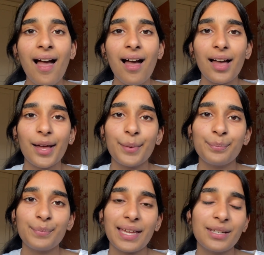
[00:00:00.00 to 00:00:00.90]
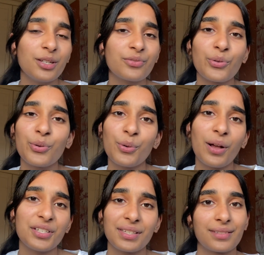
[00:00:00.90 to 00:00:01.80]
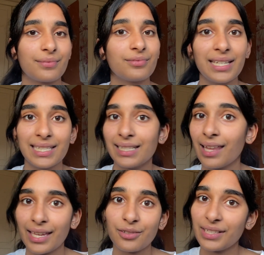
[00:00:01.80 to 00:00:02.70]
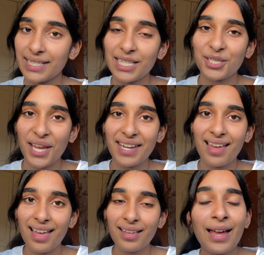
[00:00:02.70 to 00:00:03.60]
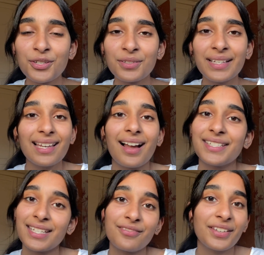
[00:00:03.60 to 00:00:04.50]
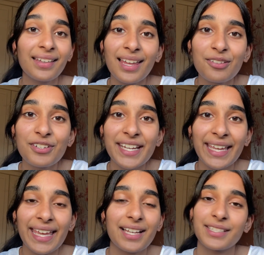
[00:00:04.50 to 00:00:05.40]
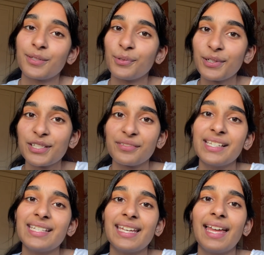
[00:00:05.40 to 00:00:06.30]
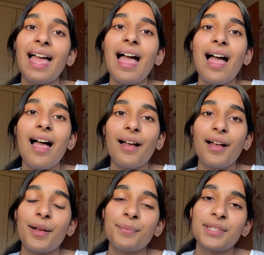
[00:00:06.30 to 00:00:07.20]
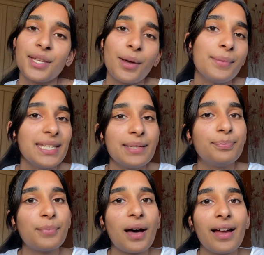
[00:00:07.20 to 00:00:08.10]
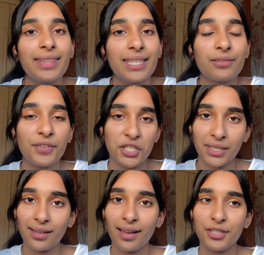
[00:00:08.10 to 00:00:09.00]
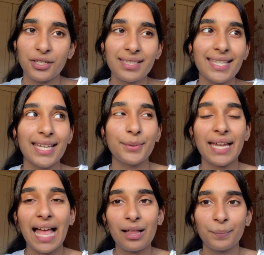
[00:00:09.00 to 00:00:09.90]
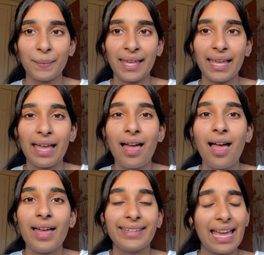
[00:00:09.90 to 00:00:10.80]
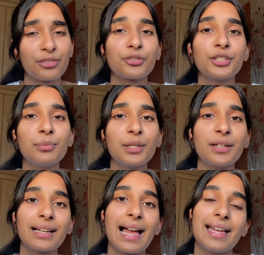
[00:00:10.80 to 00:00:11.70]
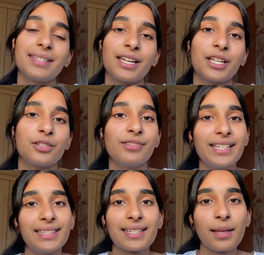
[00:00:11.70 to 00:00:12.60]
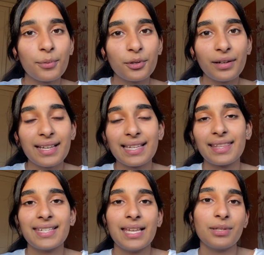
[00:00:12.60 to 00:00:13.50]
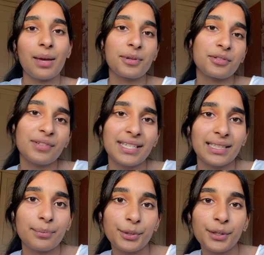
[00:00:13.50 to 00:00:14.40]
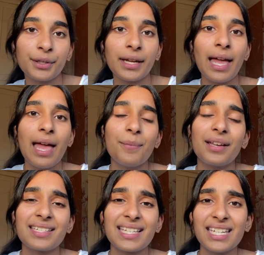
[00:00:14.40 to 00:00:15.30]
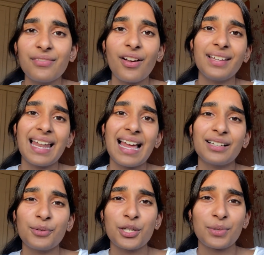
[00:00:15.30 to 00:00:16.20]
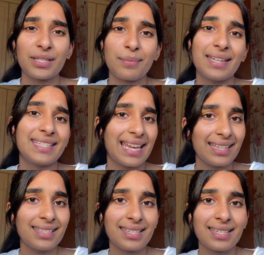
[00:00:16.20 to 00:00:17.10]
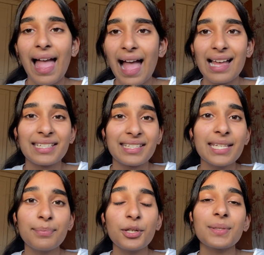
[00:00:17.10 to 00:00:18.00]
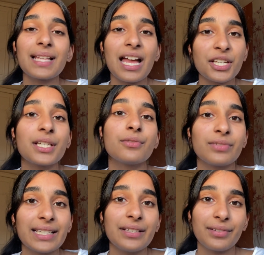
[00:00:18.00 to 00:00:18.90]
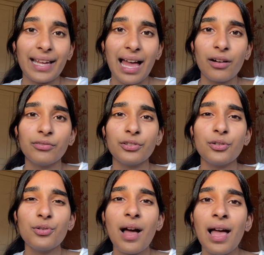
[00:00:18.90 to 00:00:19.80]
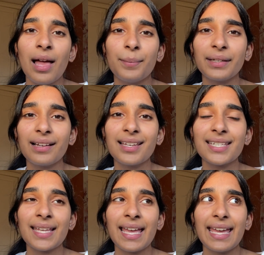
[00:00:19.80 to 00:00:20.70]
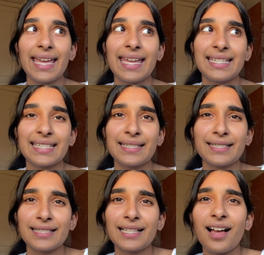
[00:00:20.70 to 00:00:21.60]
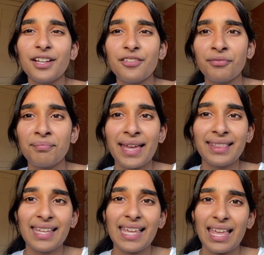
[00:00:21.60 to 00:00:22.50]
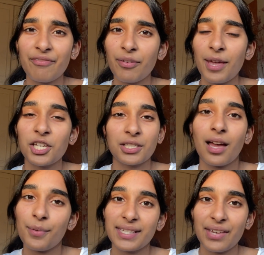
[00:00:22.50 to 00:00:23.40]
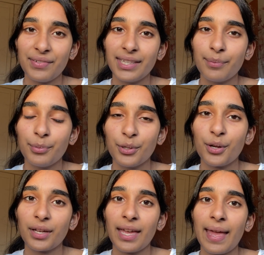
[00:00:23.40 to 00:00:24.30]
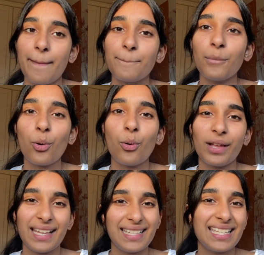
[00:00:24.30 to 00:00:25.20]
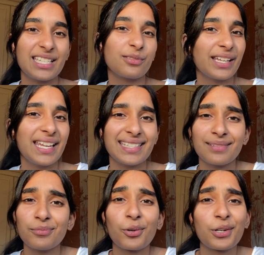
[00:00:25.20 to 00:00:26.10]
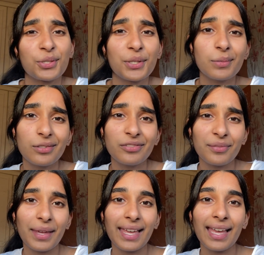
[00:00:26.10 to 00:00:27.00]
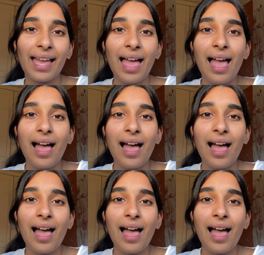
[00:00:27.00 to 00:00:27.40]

And overall I just really didn't like reading Jane Eyre. Naturally, I didn't feel like reading it, I didn't want to read it, so I did buy the revision guide just so that it would help me get through the book and I could read the summaries at the same time as reading the book, because I did find the language was a bit dense. And this book was actually really helpful because it kind of made the information that I was given in the book more easy to read and more enjoyable for me.